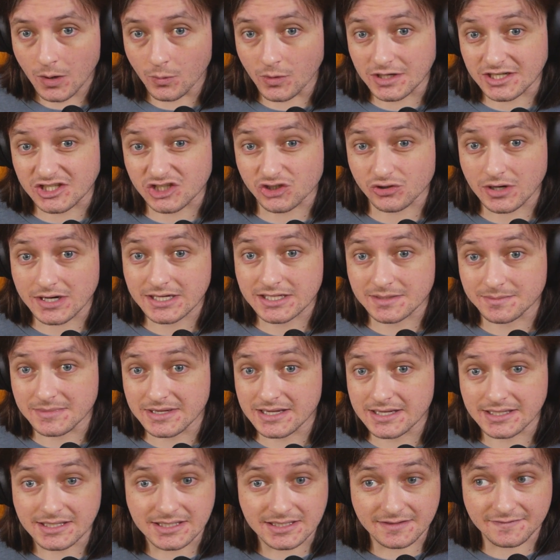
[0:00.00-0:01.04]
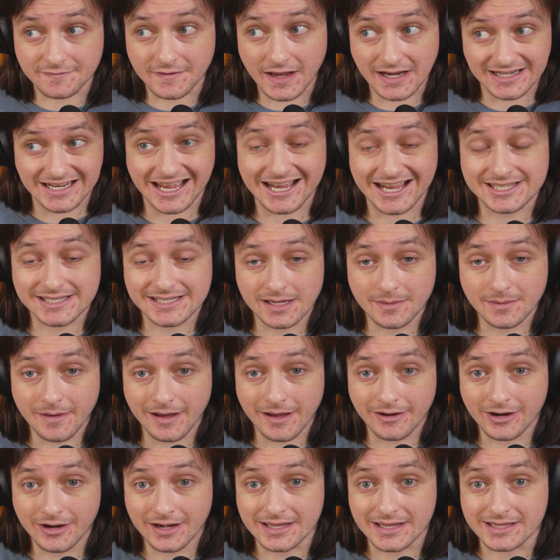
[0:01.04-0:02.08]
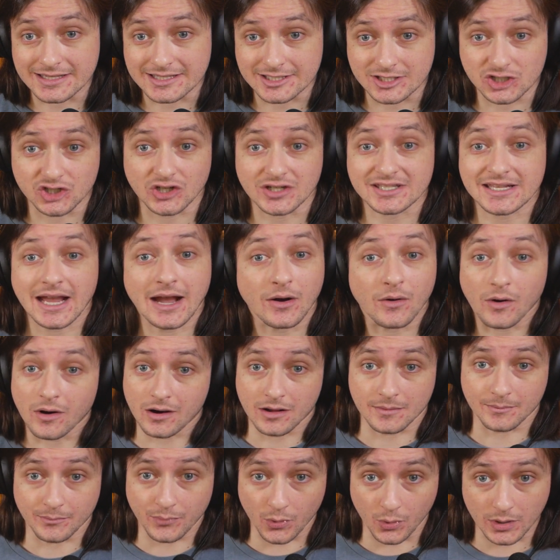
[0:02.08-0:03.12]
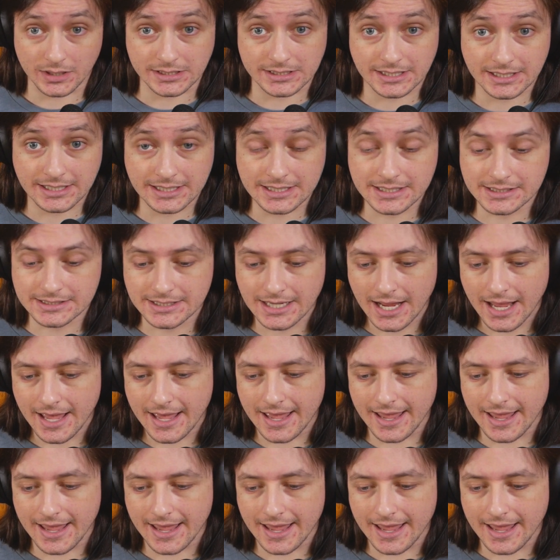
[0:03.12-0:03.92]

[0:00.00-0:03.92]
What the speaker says: What strikes me as fantastic about it is just how on point it is.